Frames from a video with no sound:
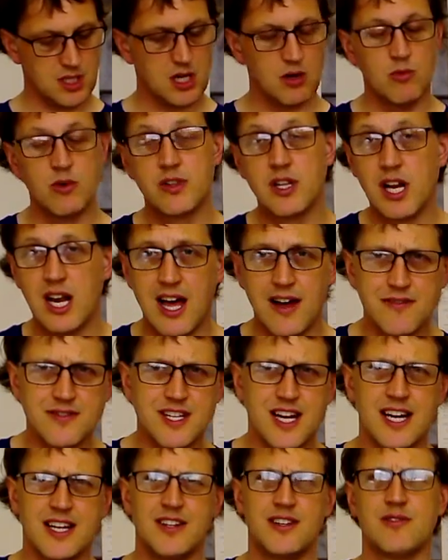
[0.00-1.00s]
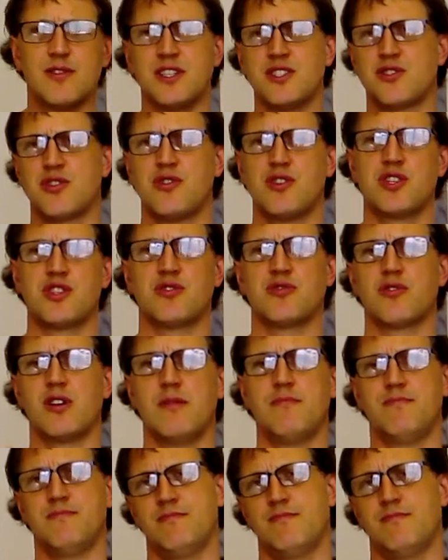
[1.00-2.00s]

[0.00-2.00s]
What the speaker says: with the left hand in traditional grip.